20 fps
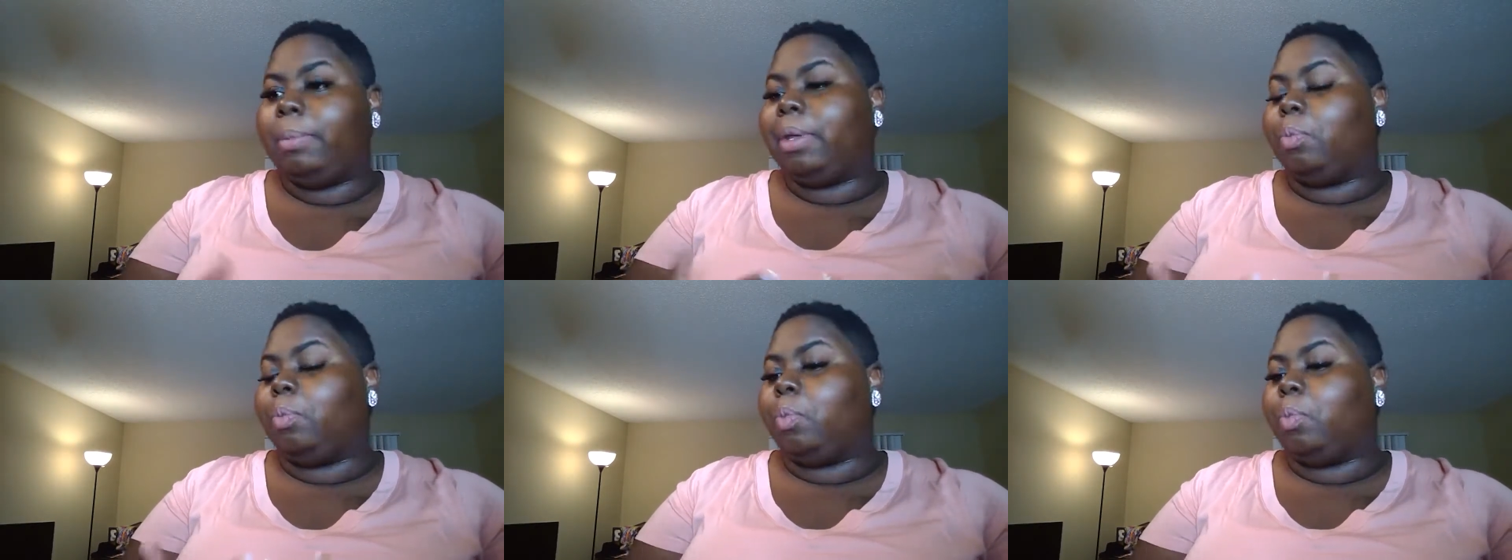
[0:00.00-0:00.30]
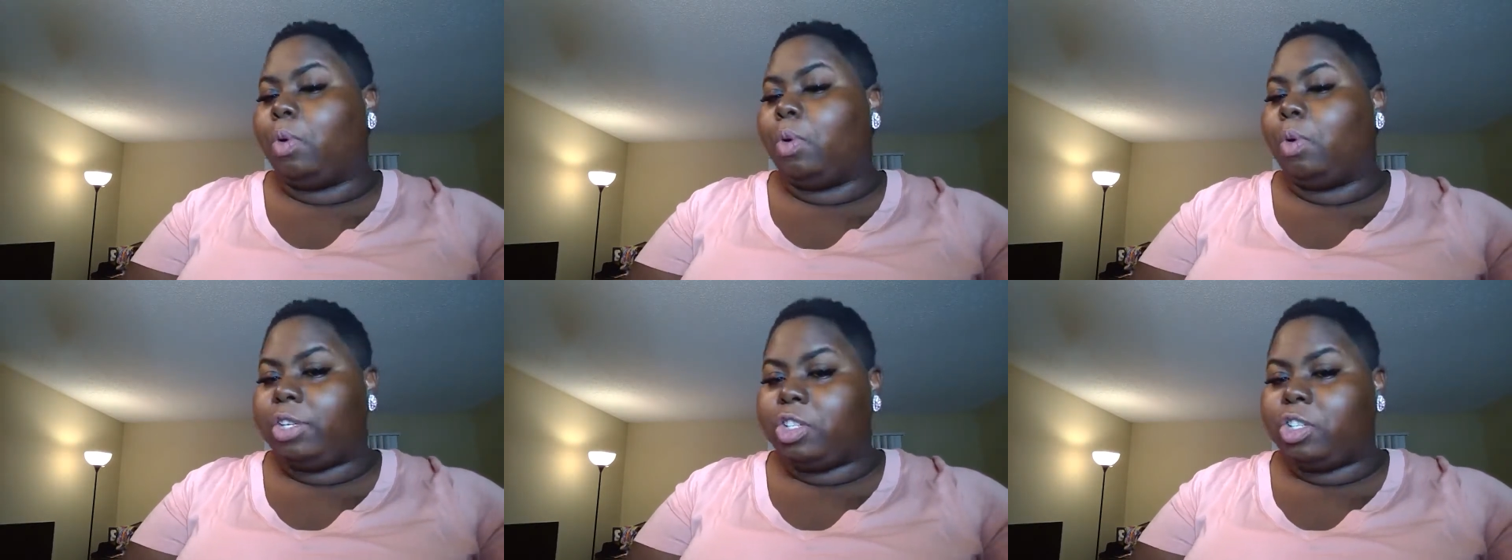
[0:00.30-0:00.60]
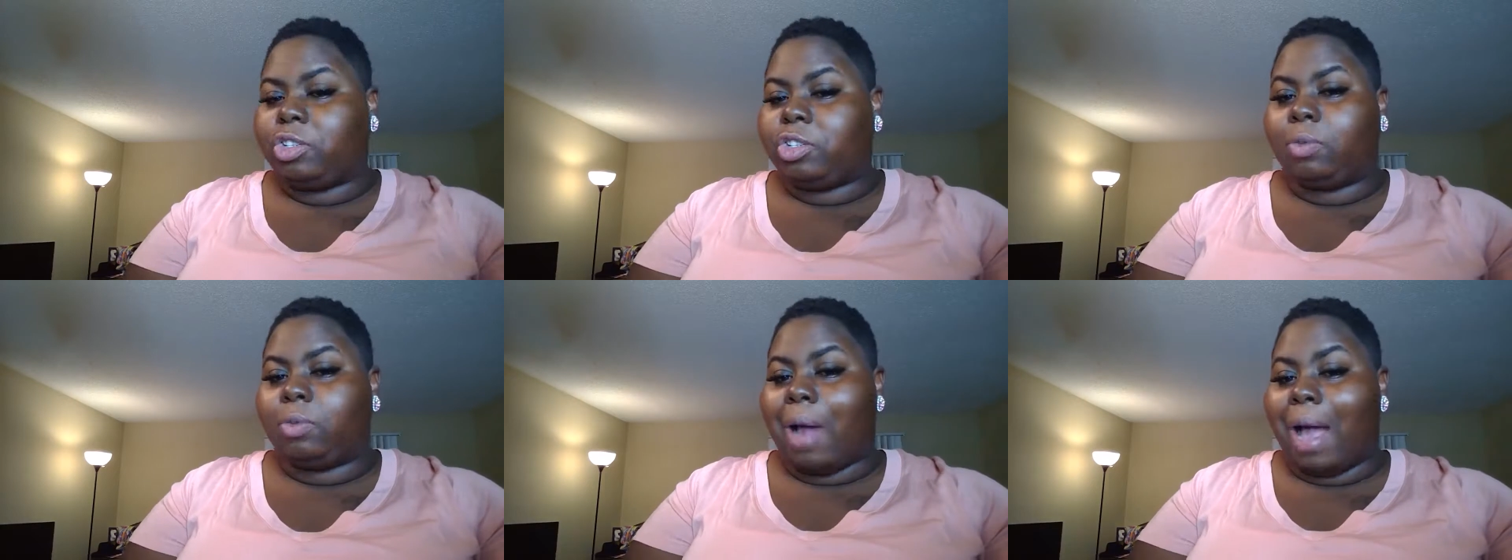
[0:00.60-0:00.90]
and
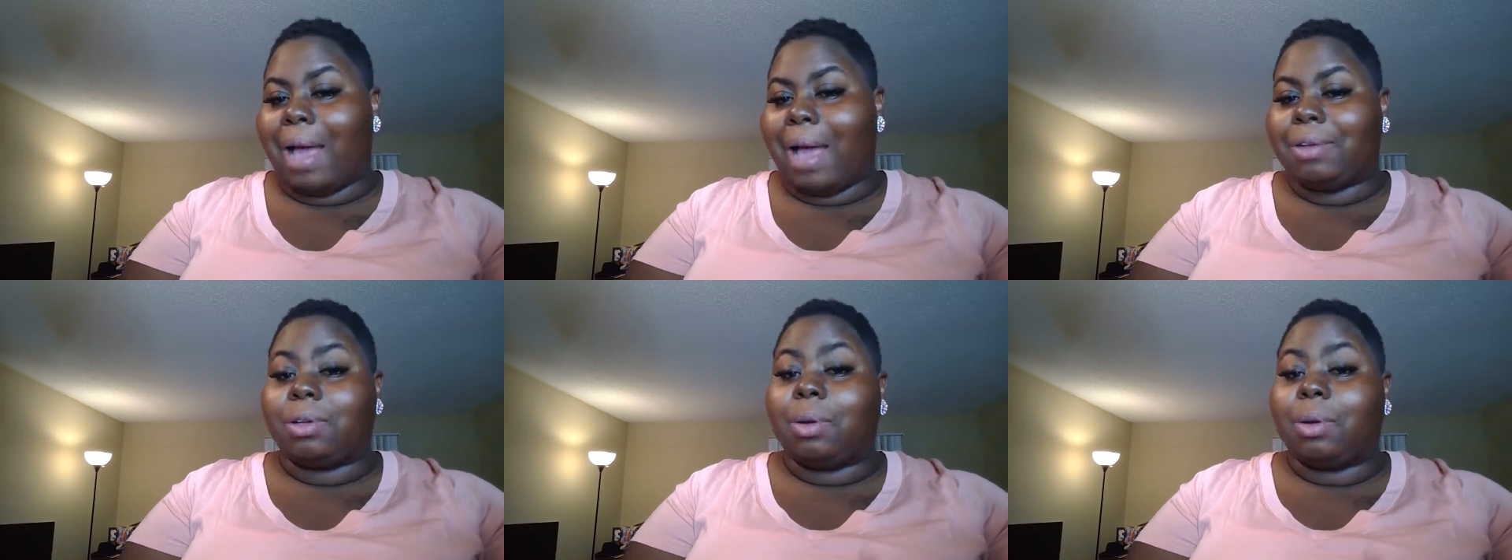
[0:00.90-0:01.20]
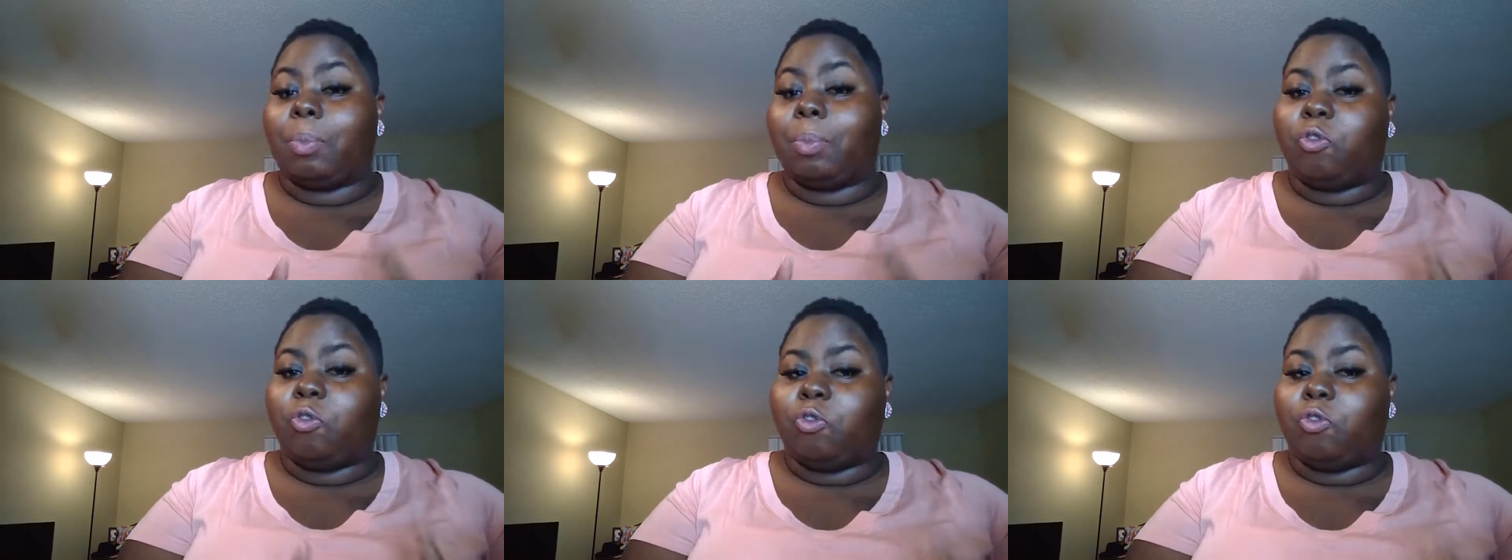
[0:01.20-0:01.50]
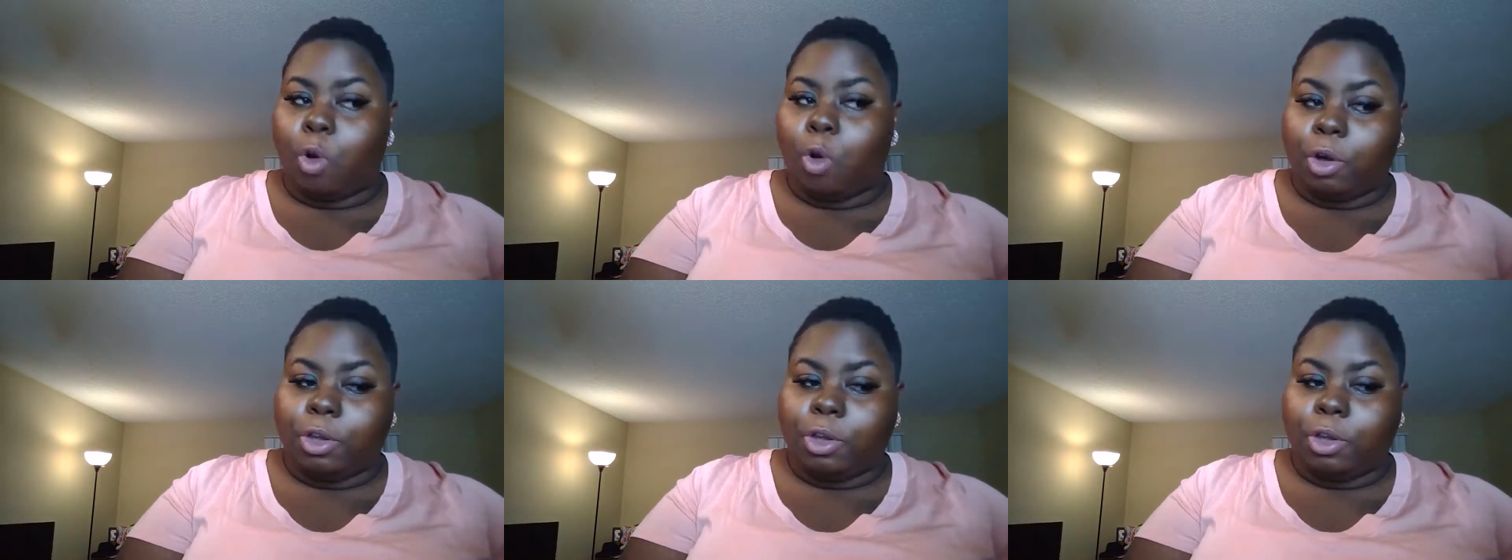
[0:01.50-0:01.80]
moisturizer
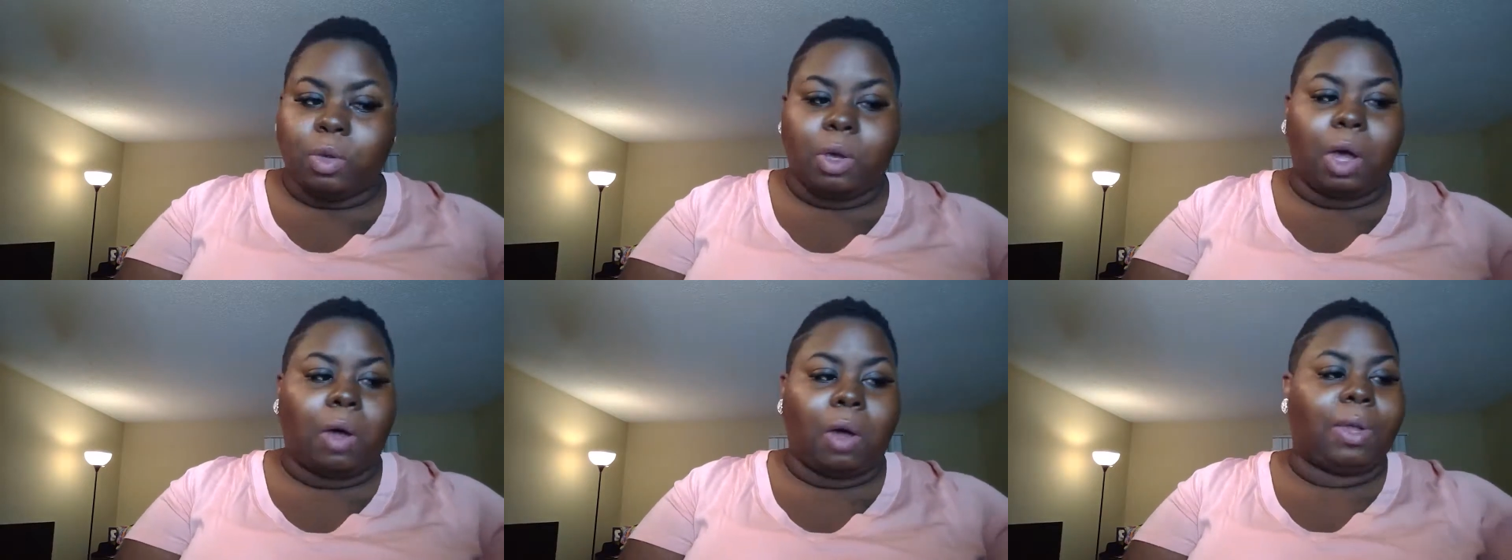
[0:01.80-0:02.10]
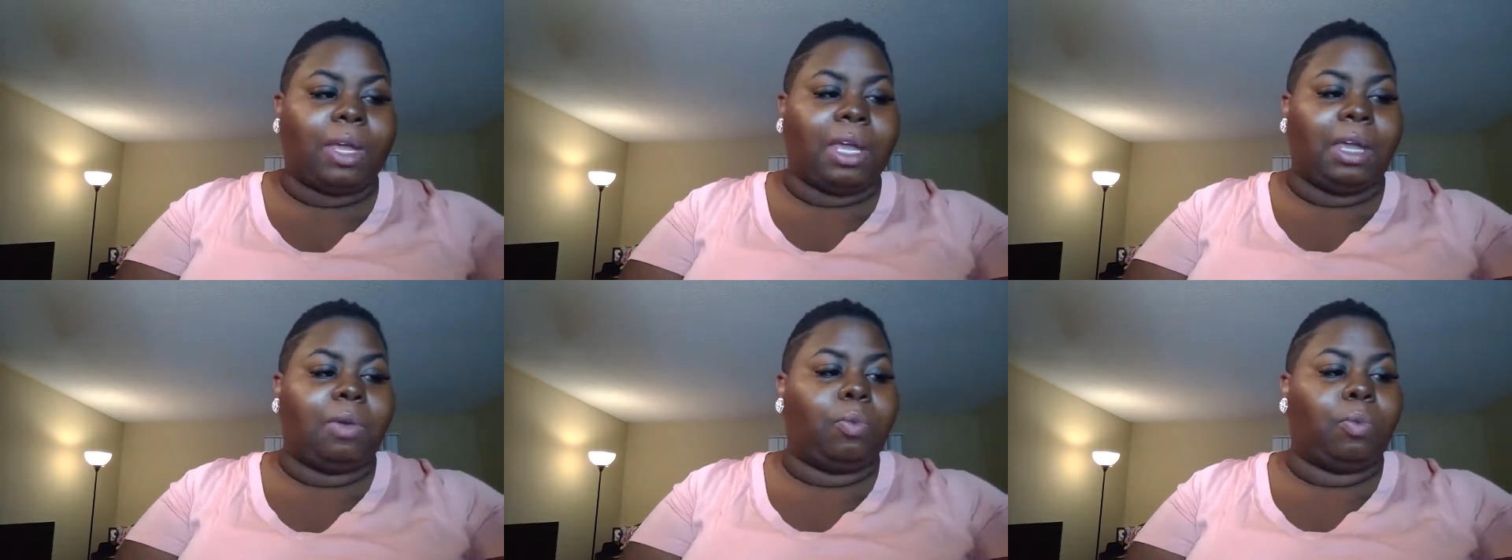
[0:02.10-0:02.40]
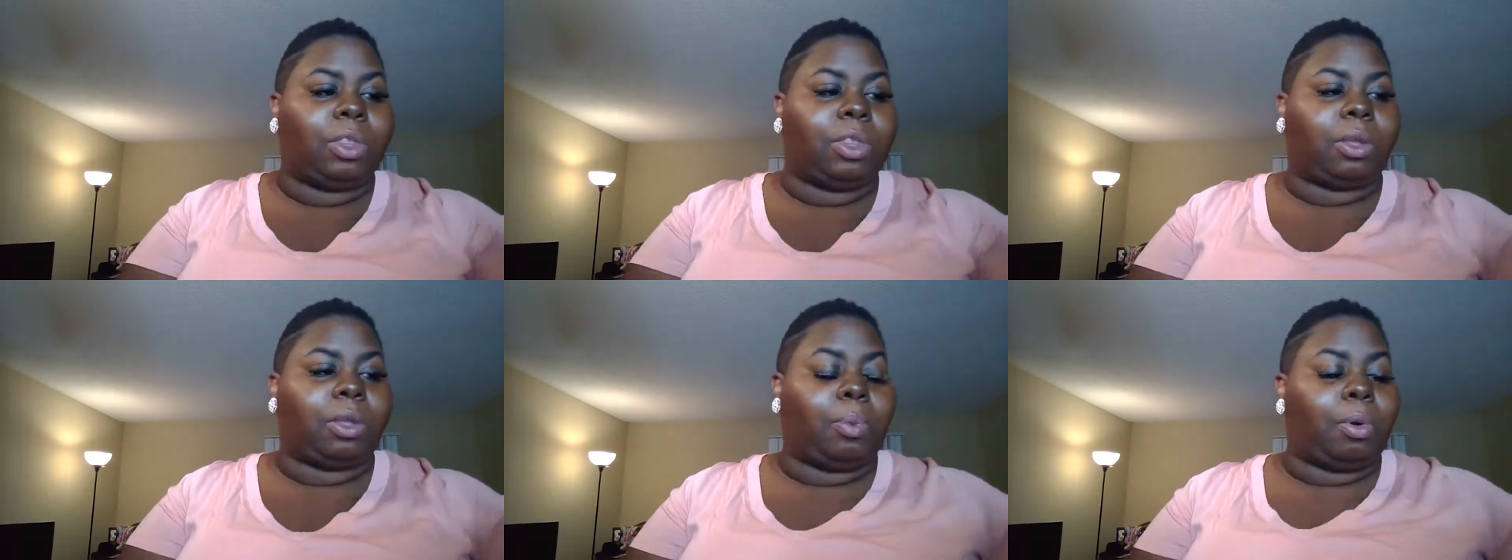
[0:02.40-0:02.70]
before you go in
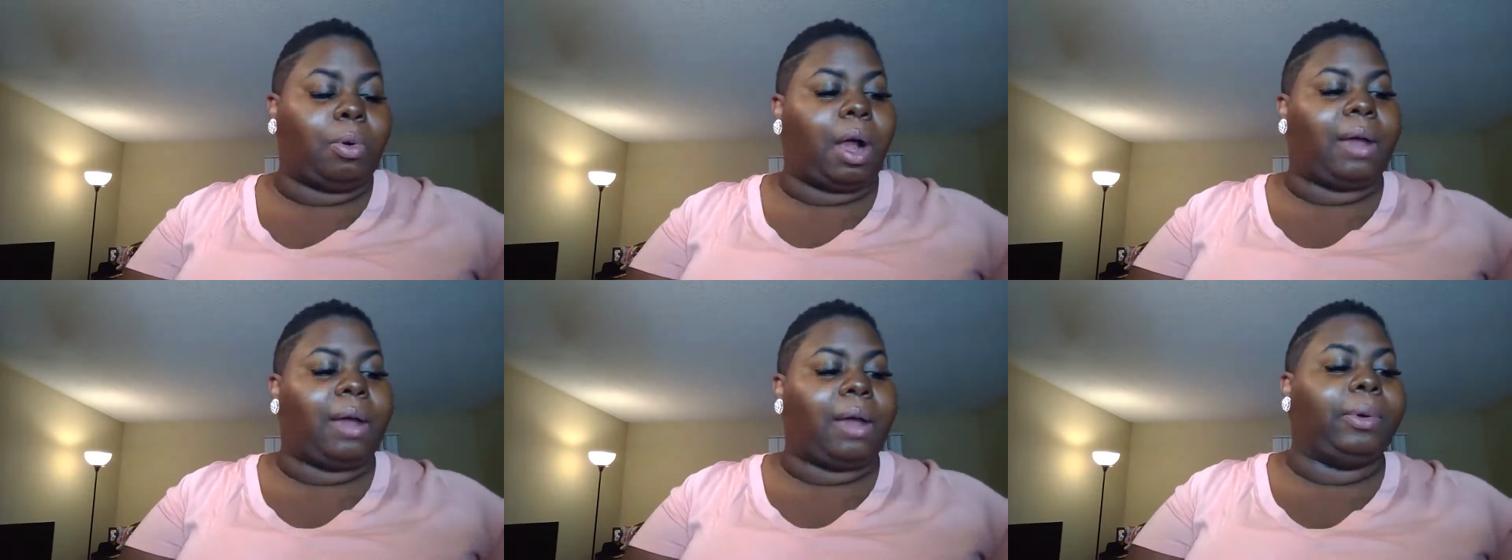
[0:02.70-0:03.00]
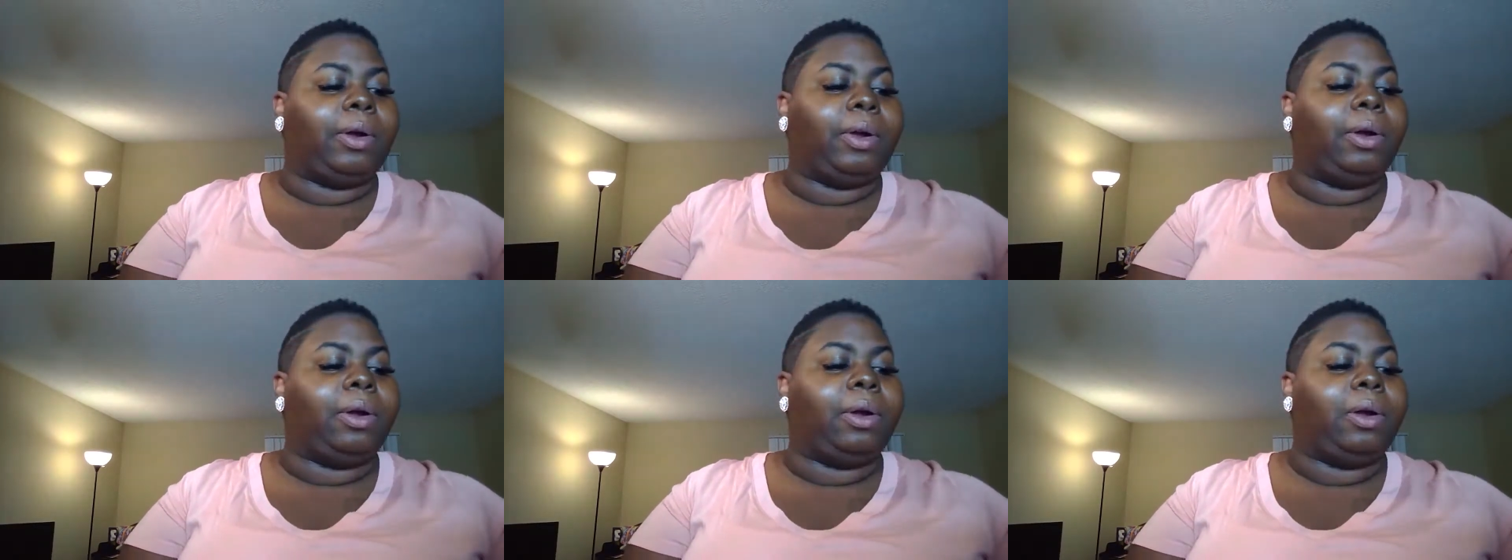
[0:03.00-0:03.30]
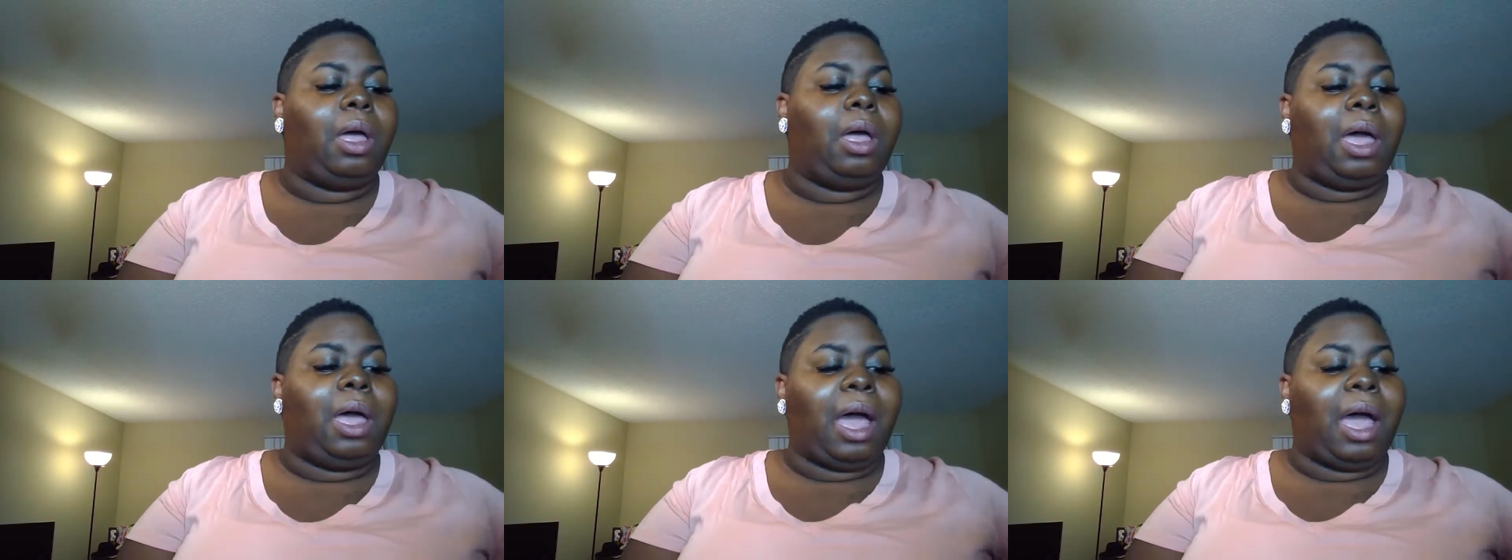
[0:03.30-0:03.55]
with a primer.